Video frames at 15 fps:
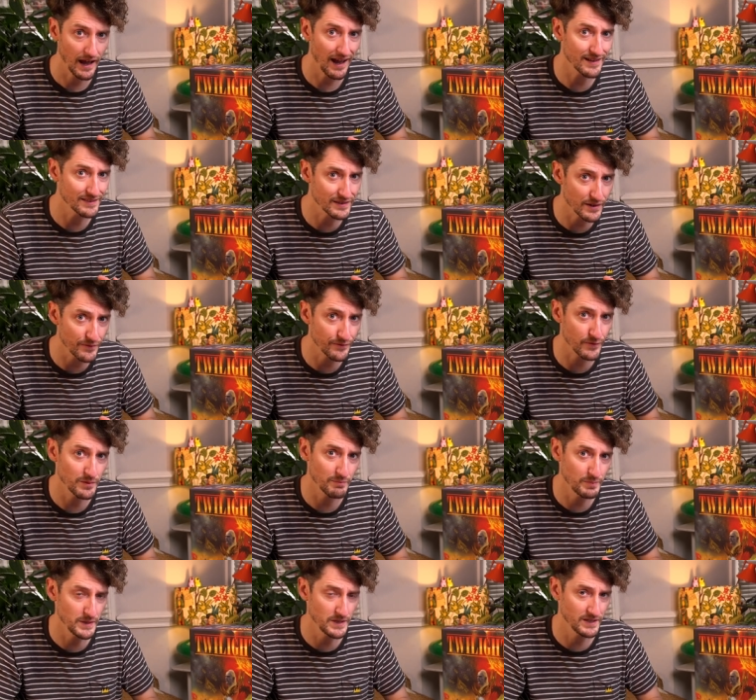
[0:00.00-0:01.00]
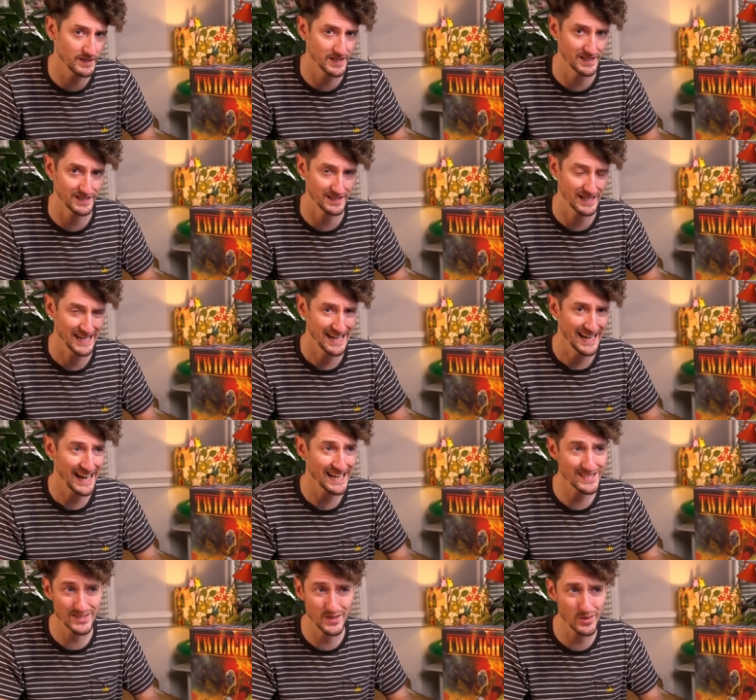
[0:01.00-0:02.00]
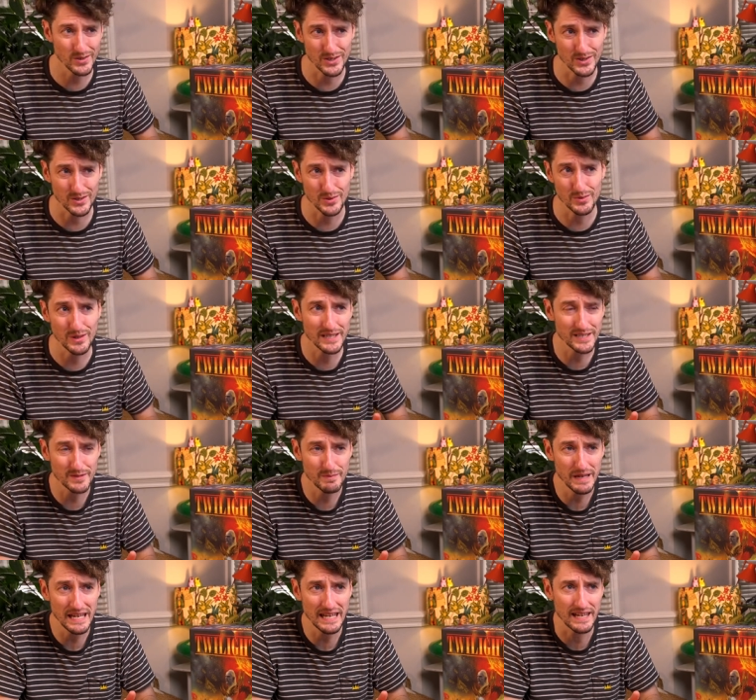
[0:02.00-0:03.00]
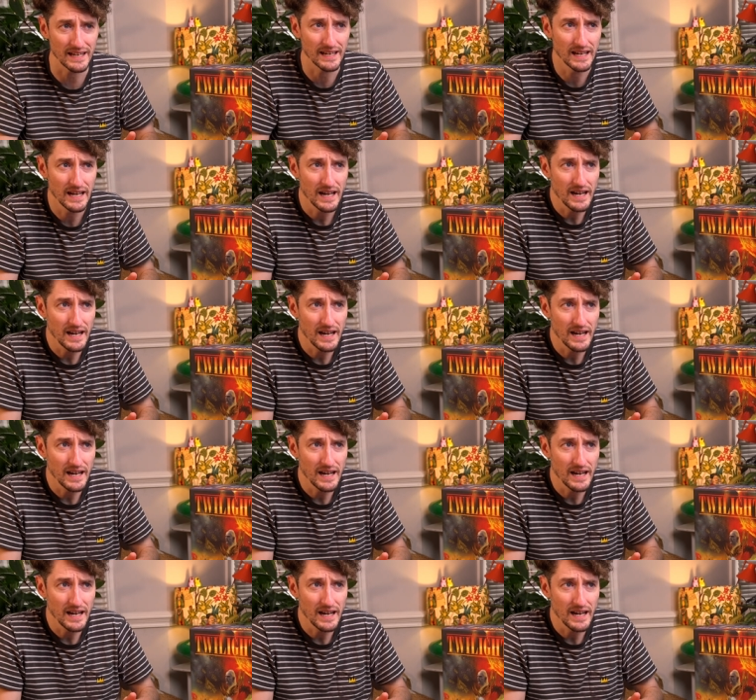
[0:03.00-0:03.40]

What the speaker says: a different person. It's not you, it's me.